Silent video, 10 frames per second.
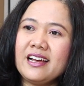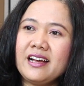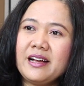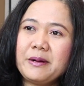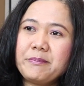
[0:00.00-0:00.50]

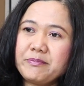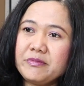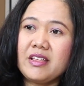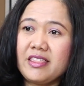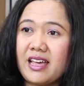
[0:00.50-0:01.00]

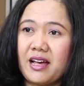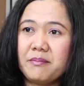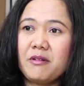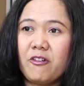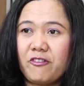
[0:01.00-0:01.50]

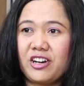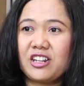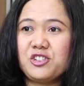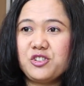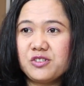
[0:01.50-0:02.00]

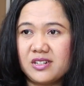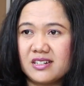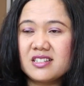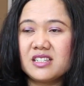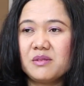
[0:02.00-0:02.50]
the
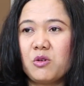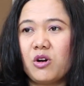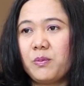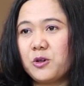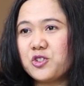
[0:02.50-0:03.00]
students more
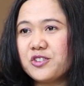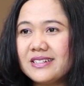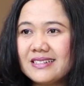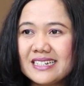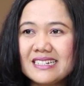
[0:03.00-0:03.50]

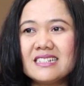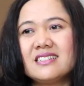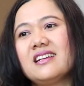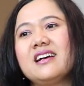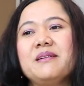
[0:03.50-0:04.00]

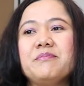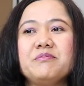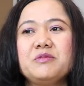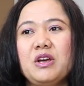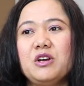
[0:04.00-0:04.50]
opportunities
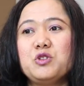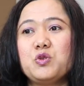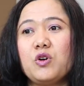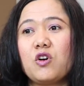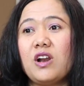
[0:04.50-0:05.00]
to
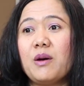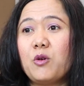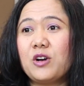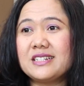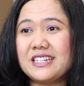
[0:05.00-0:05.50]
work
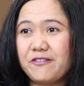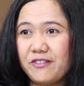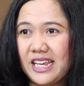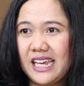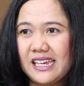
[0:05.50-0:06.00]

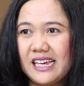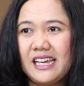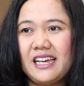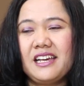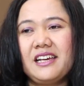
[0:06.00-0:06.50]
collaboratively.
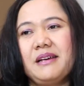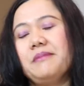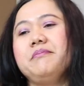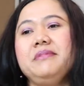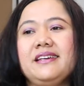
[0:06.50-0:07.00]

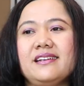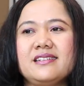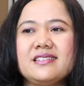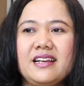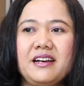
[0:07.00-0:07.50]

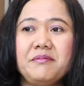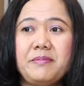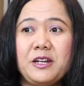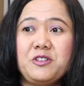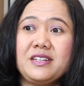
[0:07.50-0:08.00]
Because
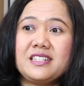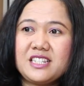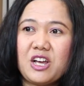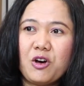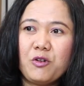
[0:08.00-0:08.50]
by doing
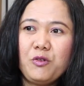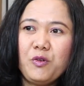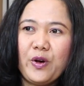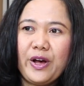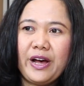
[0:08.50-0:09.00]
so,